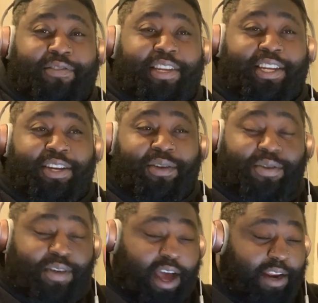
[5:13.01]
If you didn't know,
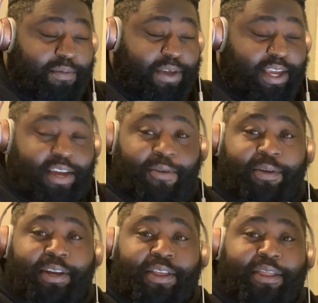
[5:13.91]
you gotta be
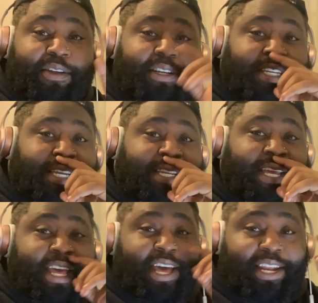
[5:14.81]
Arena 13.
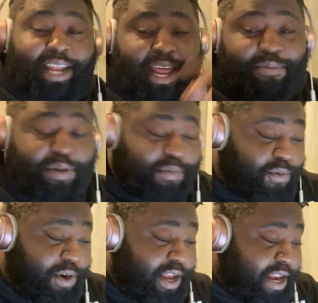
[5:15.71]
A lot of people
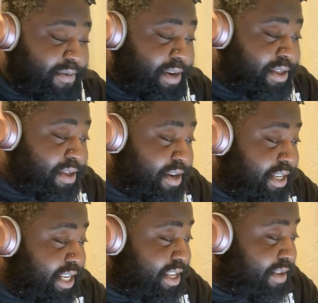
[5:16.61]
weren't at Arena
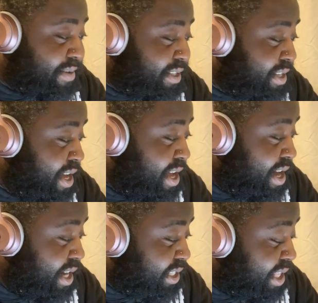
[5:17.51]
13, and
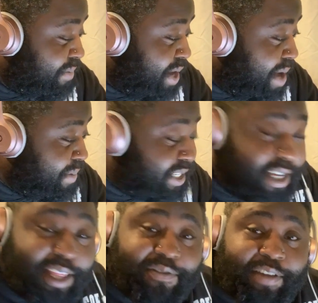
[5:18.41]
I saw them commenting
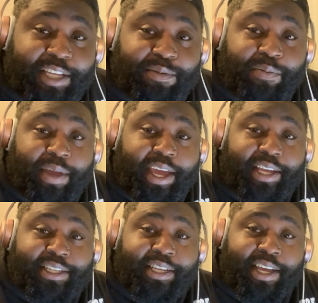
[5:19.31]
on the Facebook
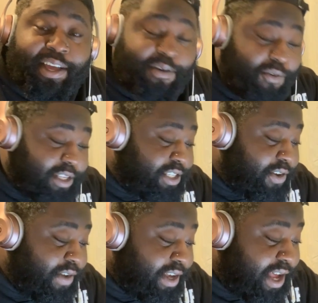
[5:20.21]
page, what's
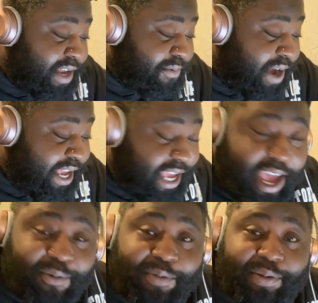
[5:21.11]
going on? Why
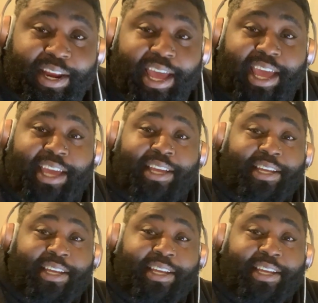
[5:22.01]
can't we play?